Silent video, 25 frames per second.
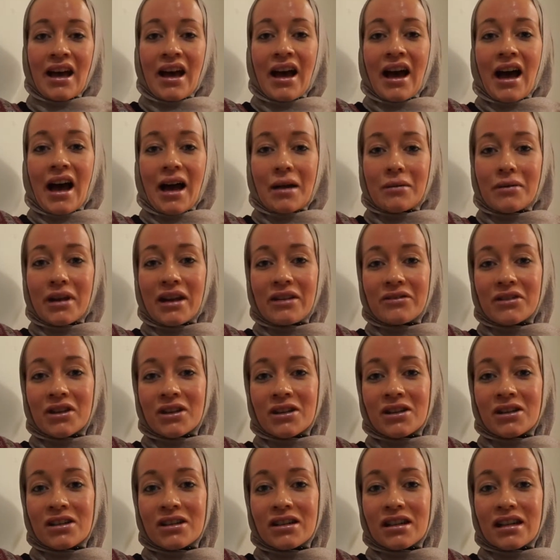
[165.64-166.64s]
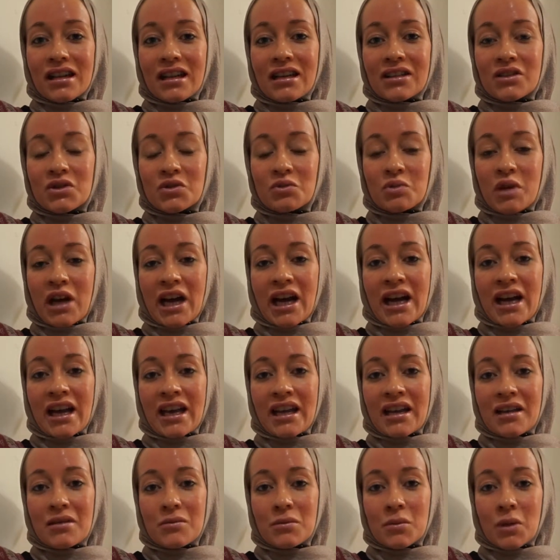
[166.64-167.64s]
However, in
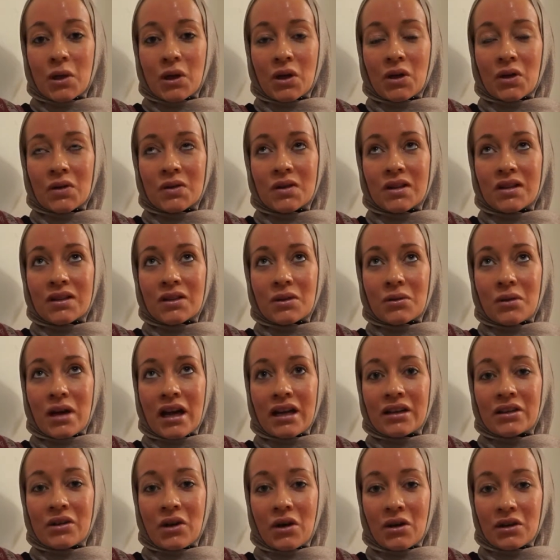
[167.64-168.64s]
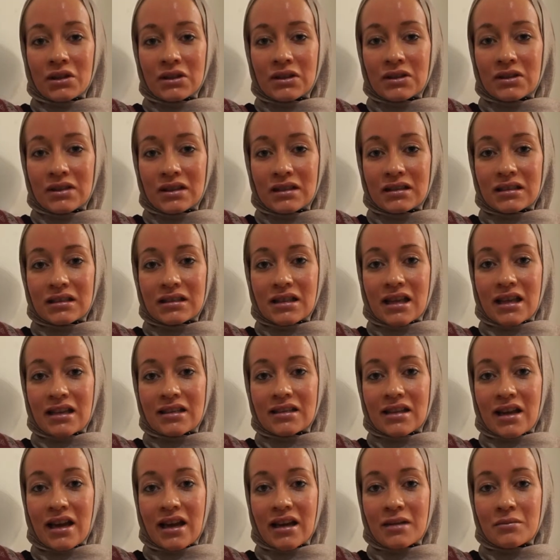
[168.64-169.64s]
Dubai, because it's quite hot in the
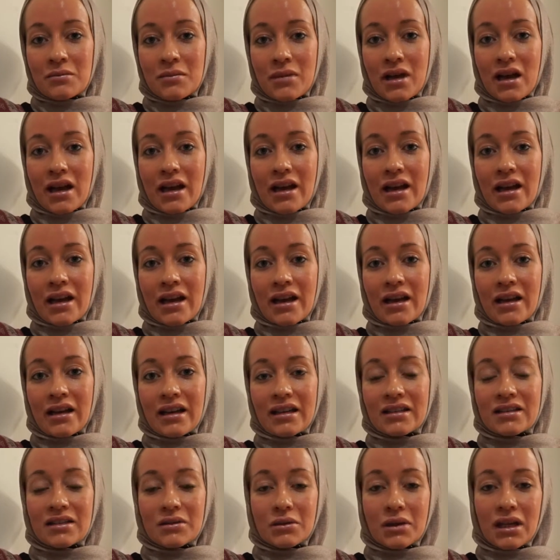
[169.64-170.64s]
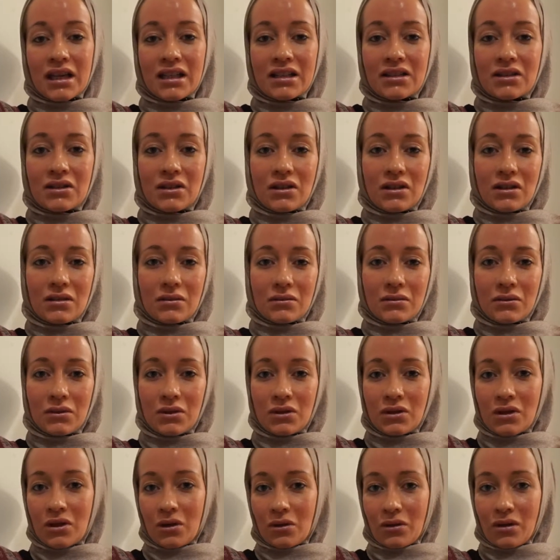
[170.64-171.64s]
daytime, it's quite,
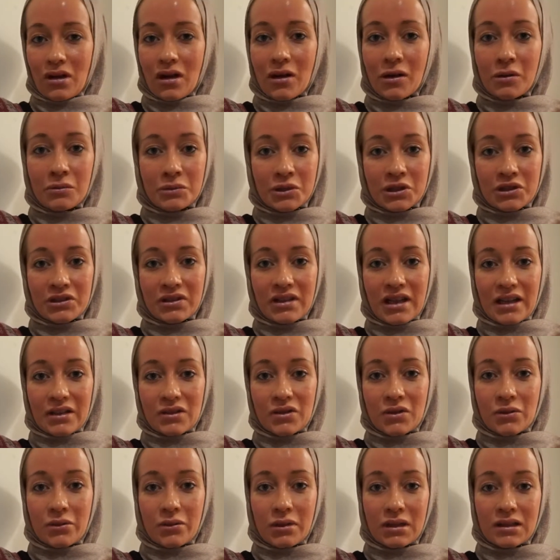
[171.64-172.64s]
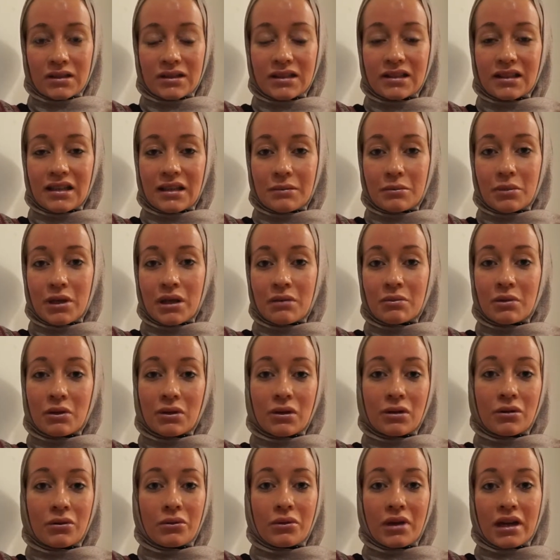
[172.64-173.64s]
common that you will see people
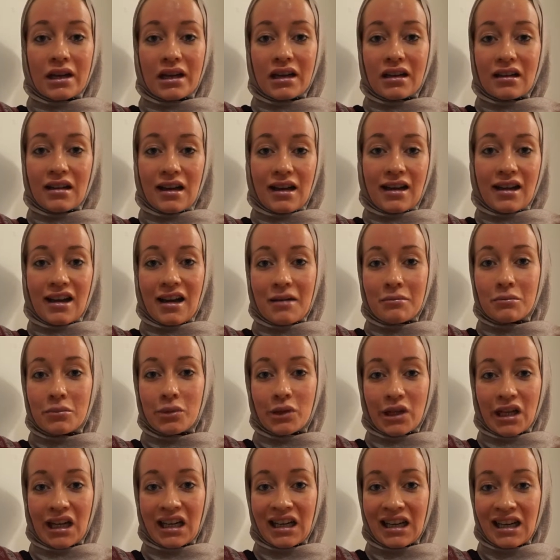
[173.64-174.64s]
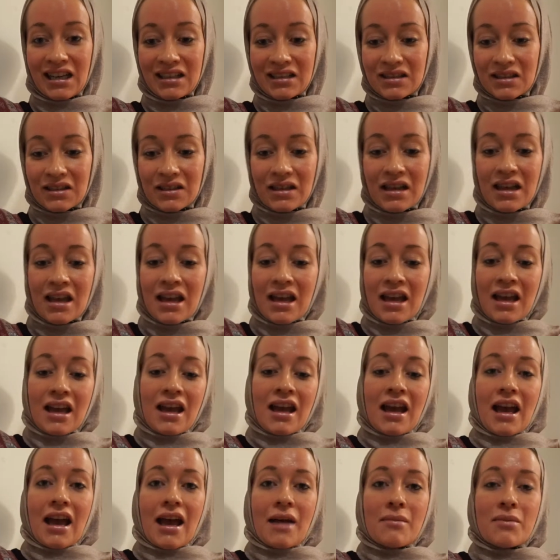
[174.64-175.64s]
who wearing like umbrellas.
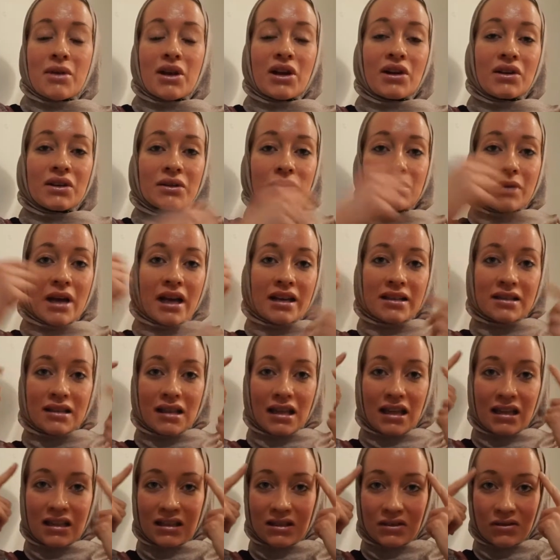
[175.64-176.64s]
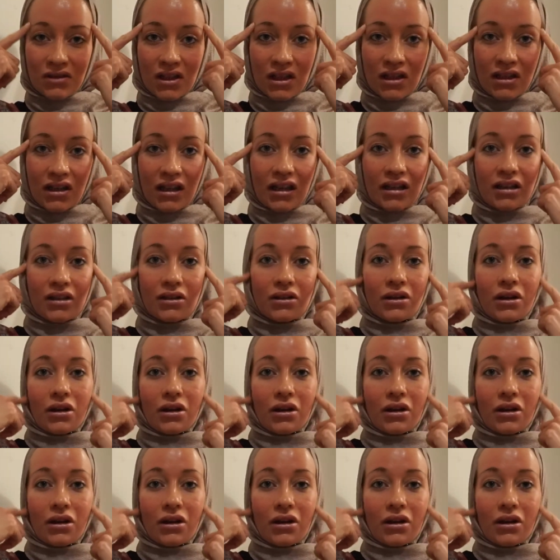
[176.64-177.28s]
And because my skin is very,